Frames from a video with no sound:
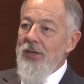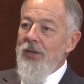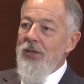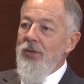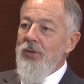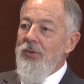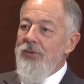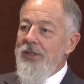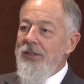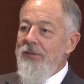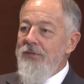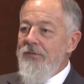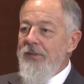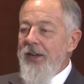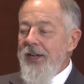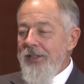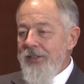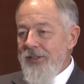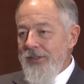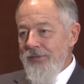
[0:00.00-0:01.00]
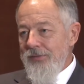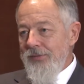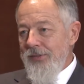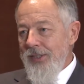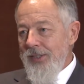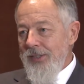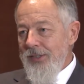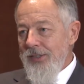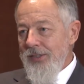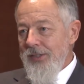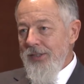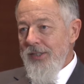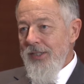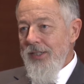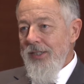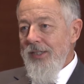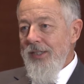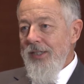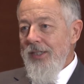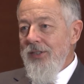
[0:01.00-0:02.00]
or the effect of risk
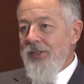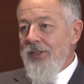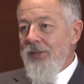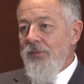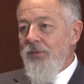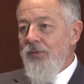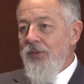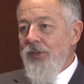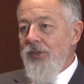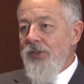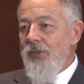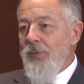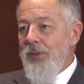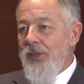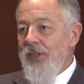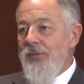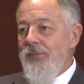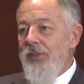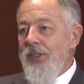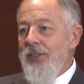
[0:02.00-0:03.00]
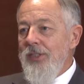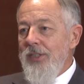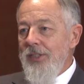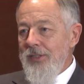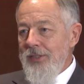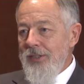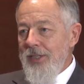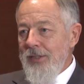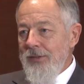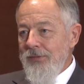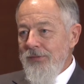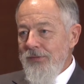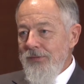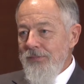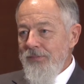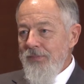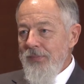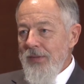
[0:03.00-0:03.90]
is confused with the risk itself.